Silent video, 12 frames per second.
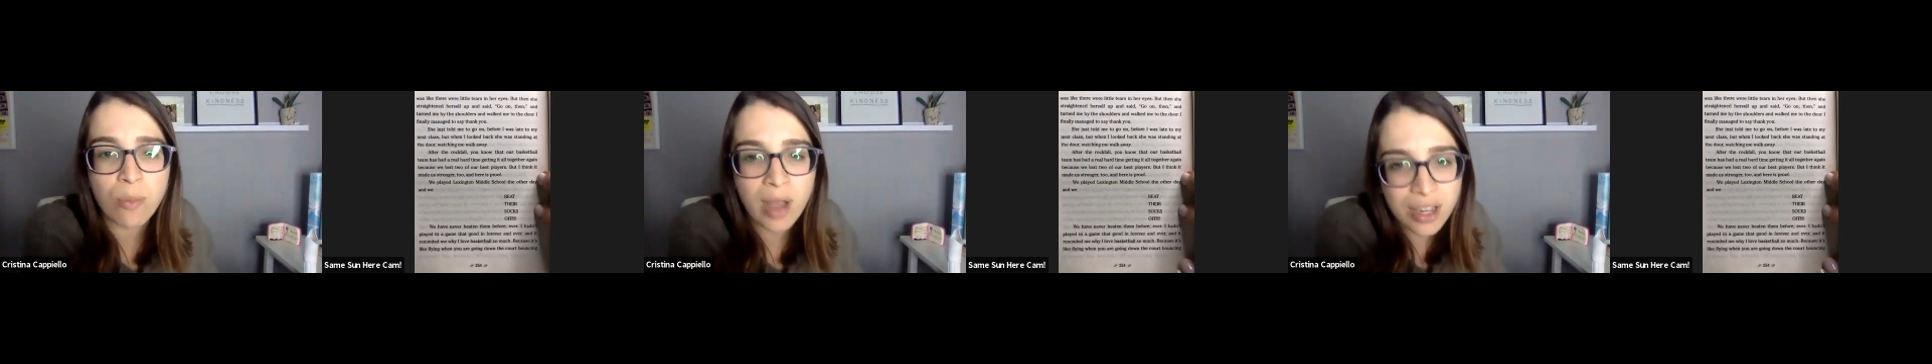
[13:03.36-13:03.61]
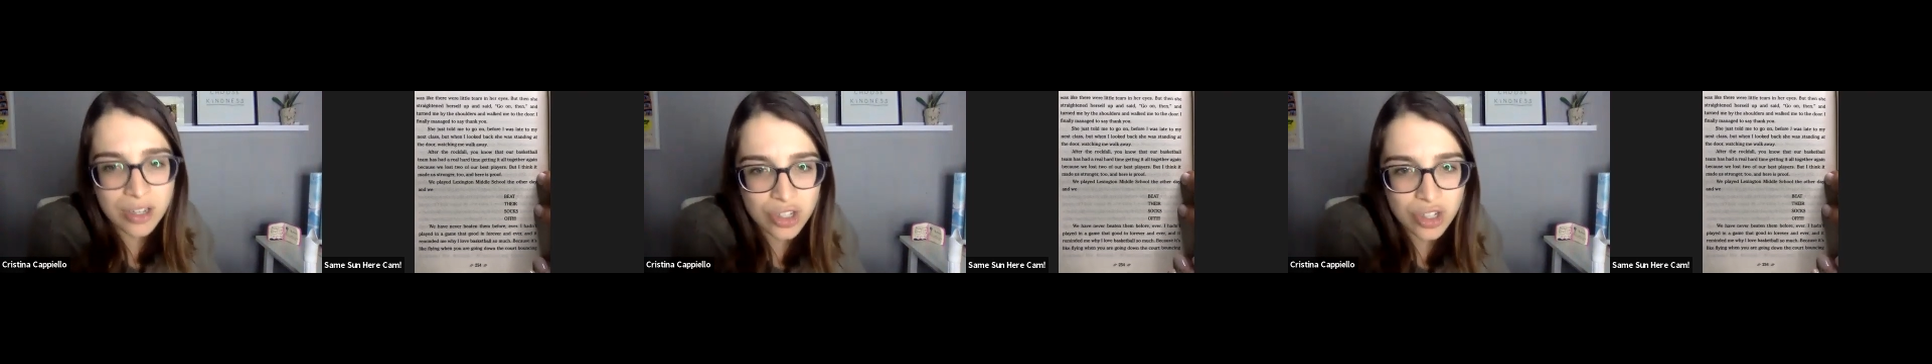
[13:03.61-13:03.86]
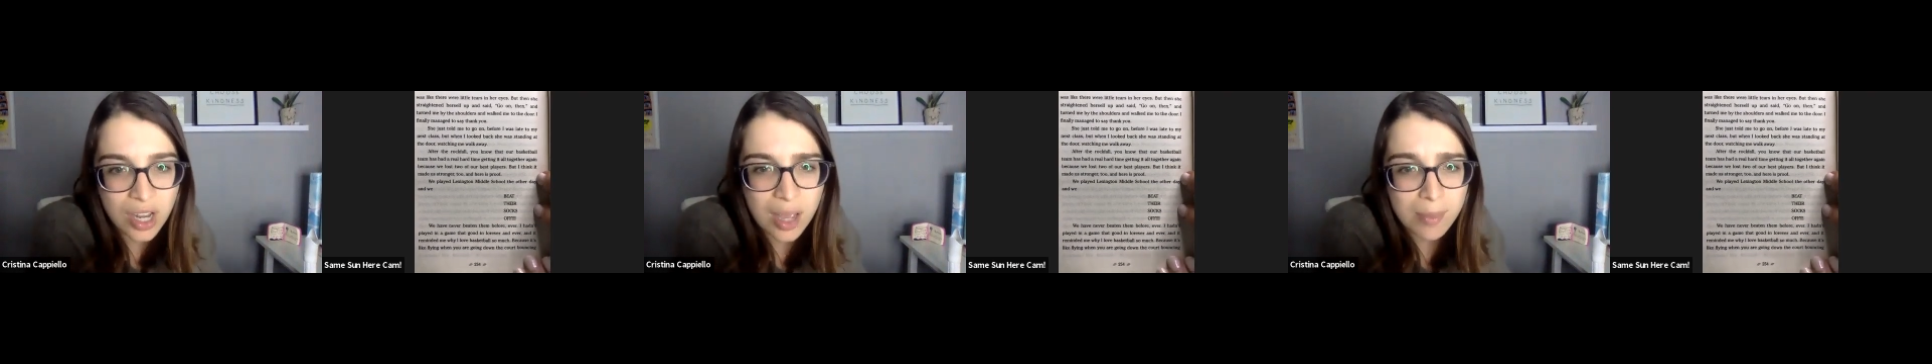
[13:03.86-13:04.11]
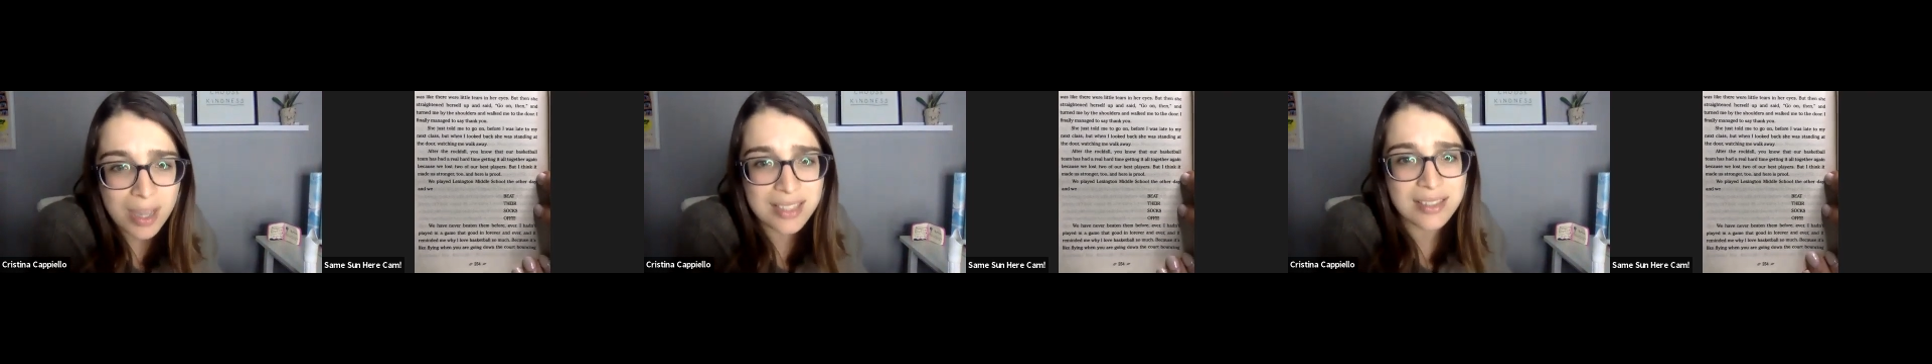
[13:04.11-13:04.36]
much,
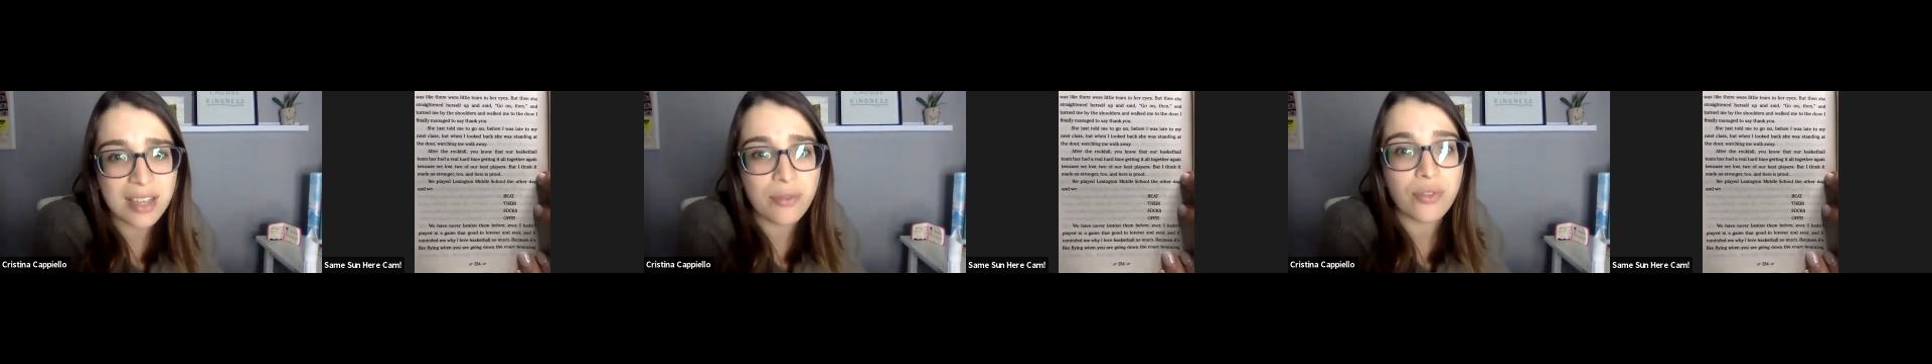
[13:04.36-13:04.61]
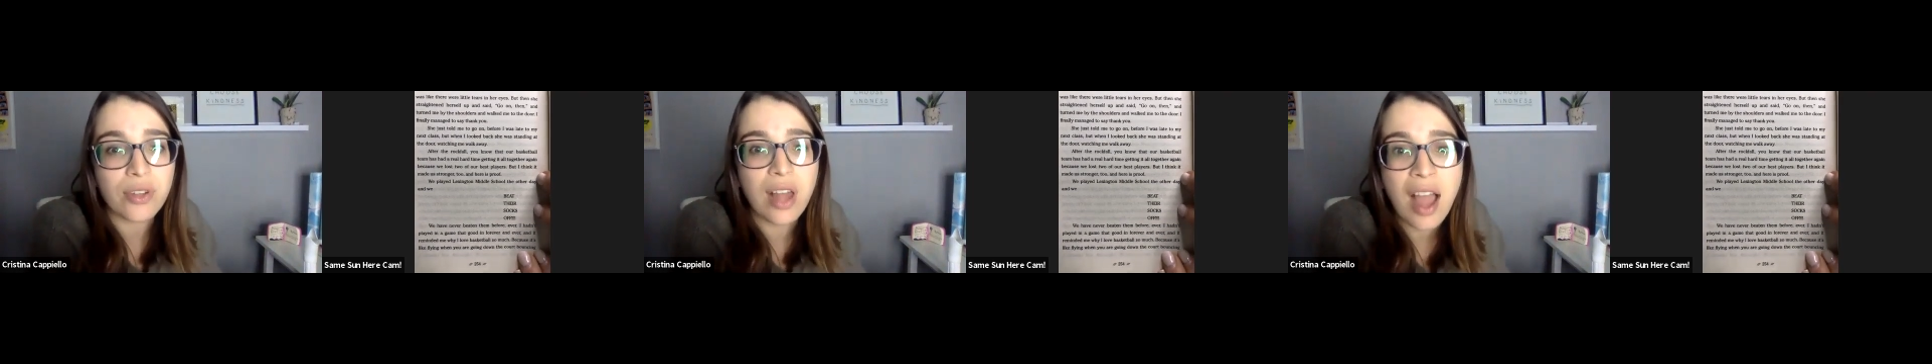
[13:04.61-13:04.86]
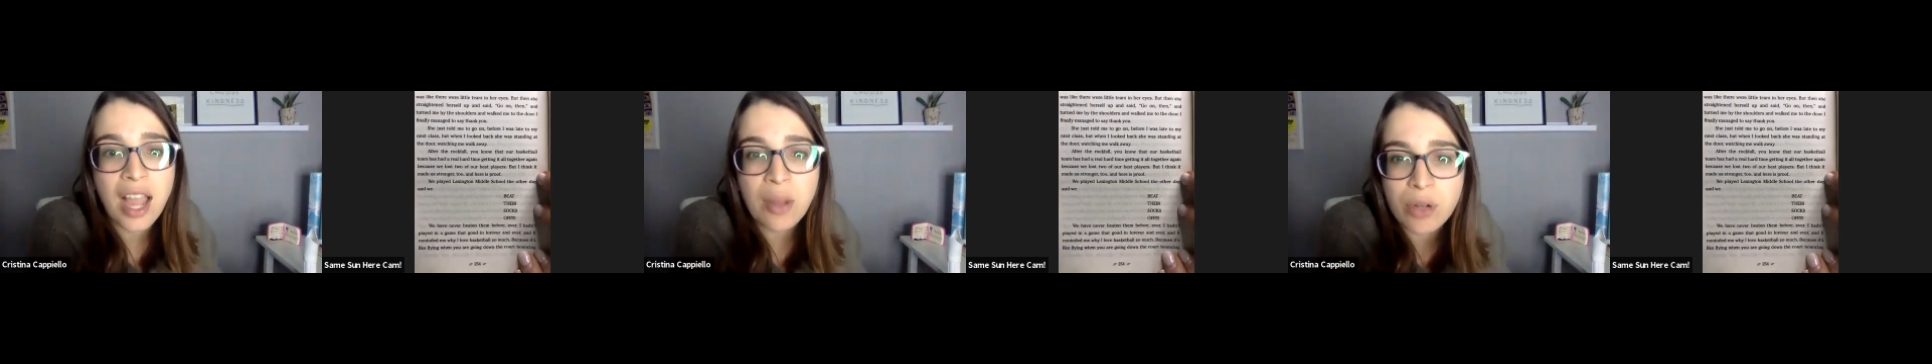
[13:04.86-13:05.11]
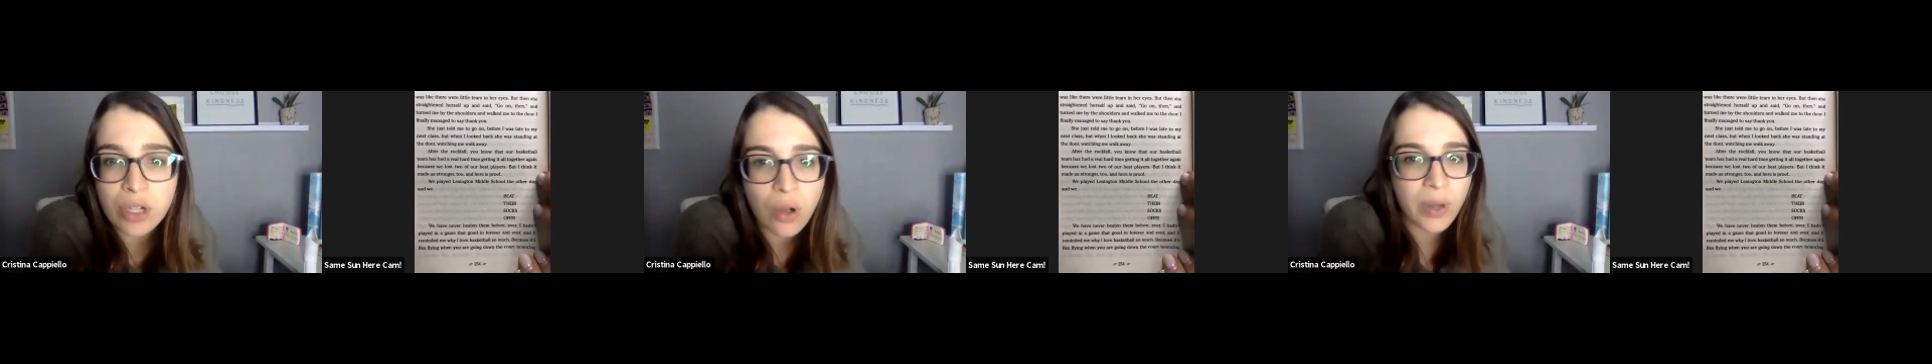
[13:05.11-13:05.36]
because it's like flying
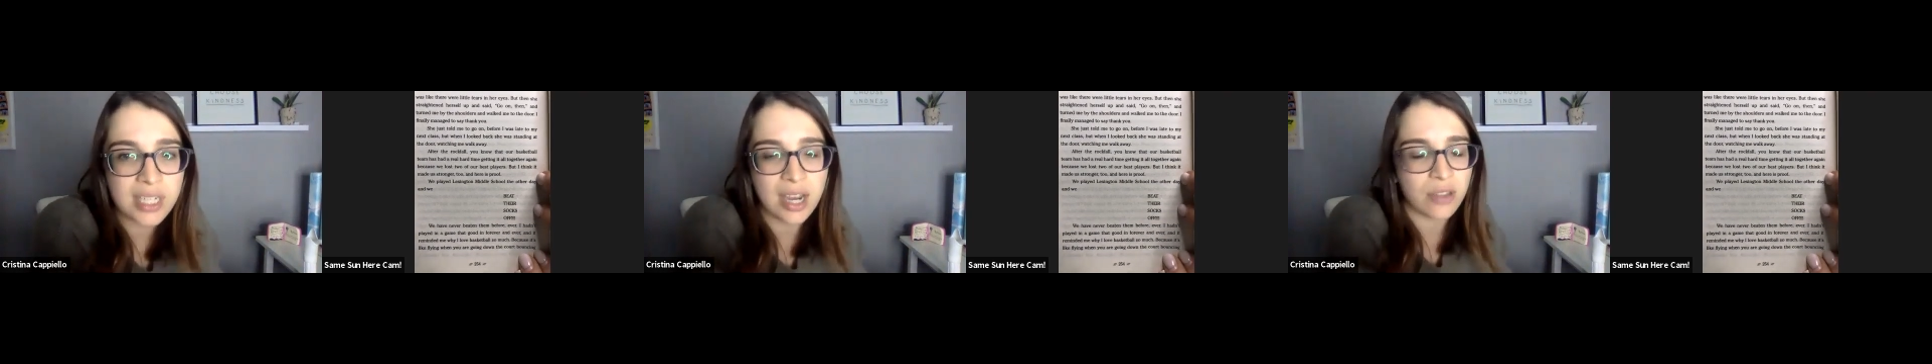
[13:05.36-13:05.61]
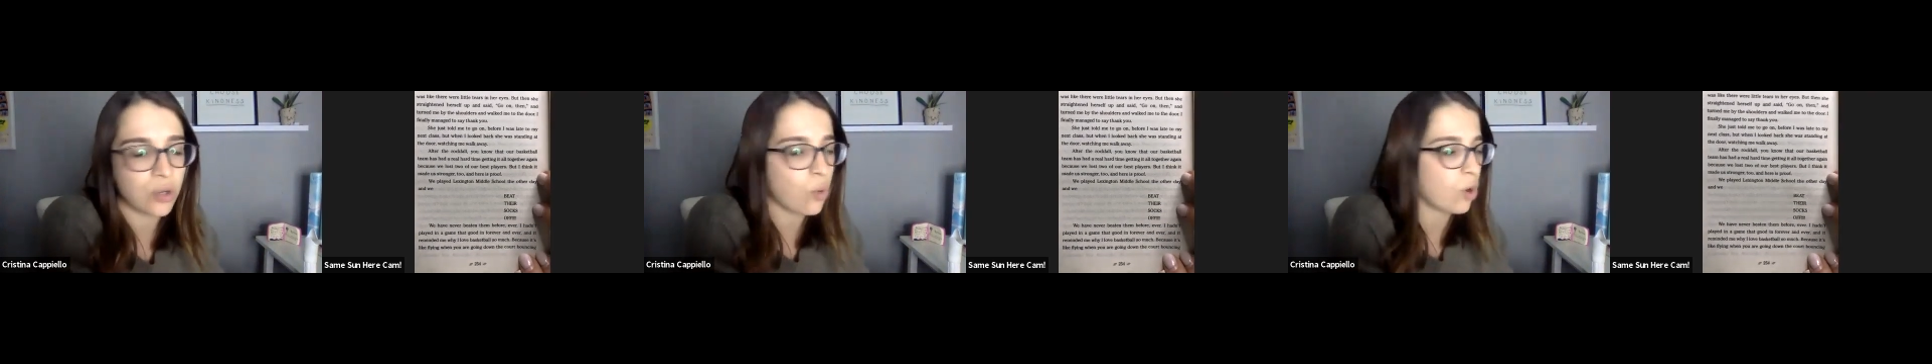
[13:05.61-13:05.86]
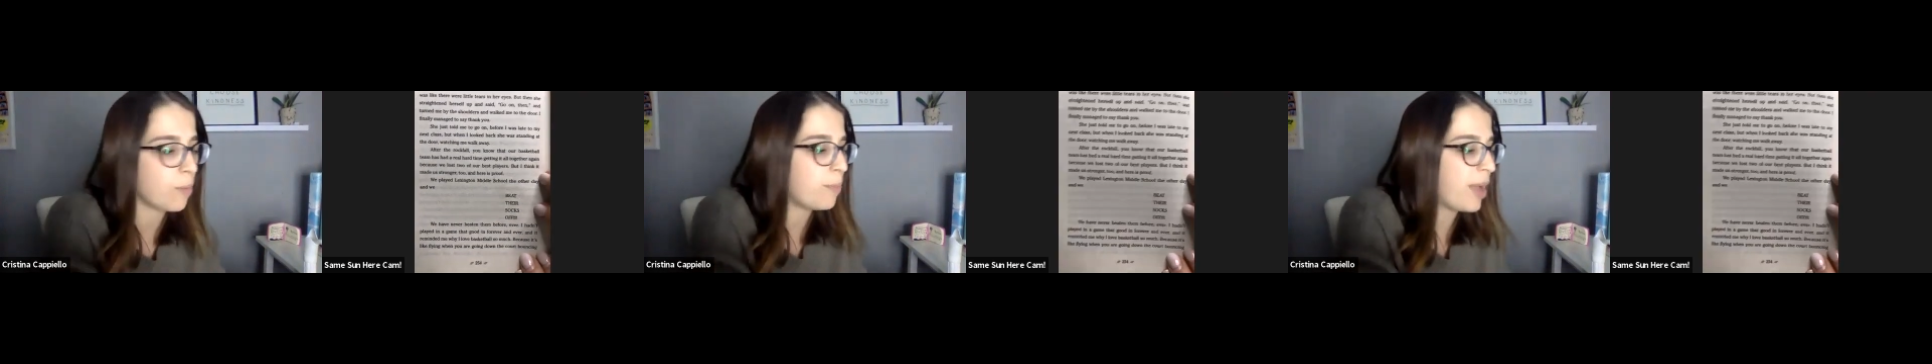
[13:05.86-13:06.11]
when you're going down the court,